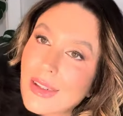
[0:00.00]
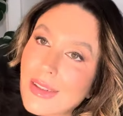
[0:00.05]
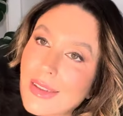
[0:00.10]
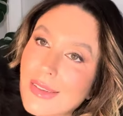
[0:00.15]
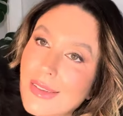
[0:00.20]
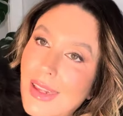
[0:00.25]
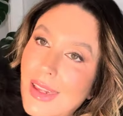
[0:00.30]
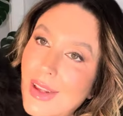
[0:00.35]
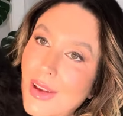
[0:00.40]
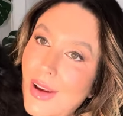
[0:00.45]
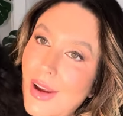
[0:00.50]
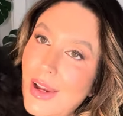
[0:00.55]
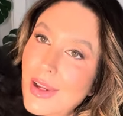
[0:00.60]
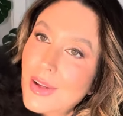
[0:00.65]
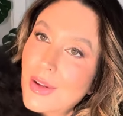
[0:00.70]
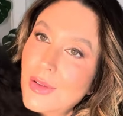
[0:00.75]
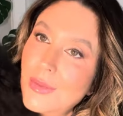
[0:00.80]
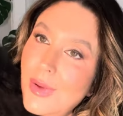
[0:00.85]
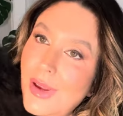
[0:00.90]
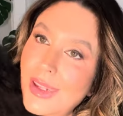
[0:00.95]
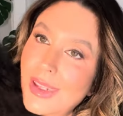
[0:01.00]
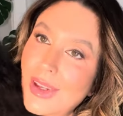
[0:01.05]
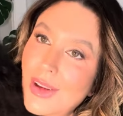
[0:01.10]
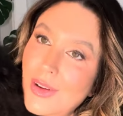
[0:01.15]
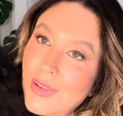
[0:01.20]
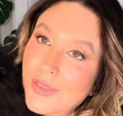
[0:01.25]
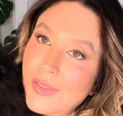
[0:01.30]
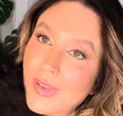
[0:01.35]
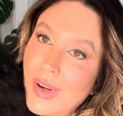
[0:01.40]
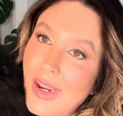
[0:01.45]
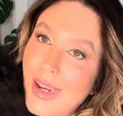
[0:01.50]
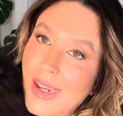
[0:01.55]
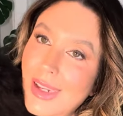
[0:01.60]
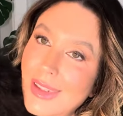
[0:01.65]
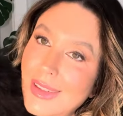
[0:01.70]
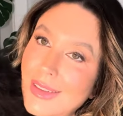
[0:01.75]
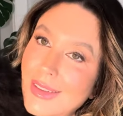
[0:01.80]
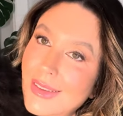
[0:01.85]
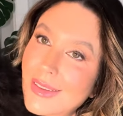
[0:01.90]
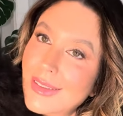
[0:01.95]
Say hi, all my
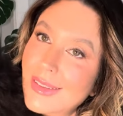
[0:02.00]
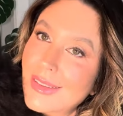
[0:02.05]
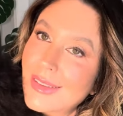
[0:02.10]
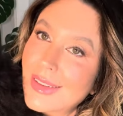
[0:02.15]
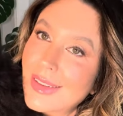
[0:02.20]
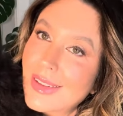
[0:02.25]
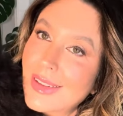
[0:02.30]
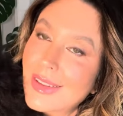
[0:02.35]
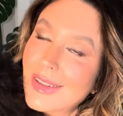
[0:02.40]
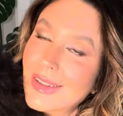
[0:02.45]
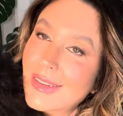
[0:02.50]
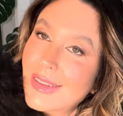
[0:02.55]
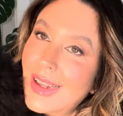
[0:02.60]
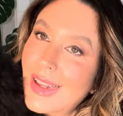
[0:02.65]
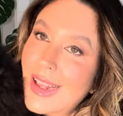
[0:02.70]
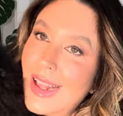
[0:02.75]
girlfriends. Say